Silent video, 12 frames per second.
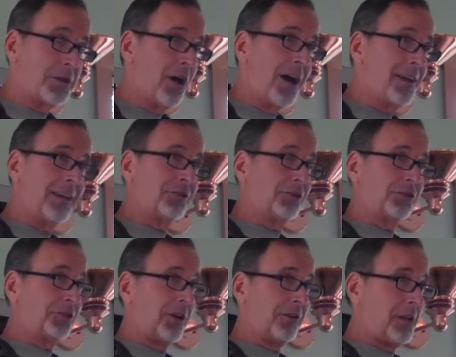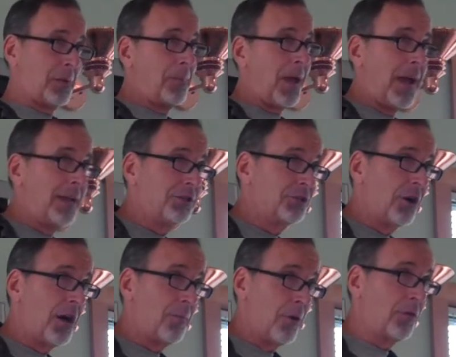not necessarily at a paid
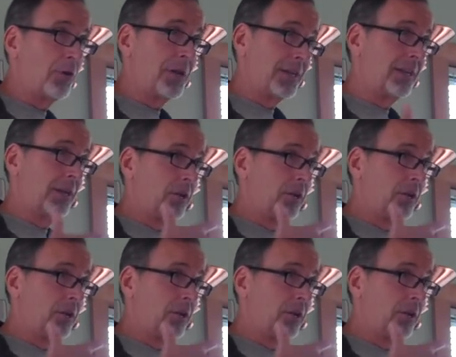job, although he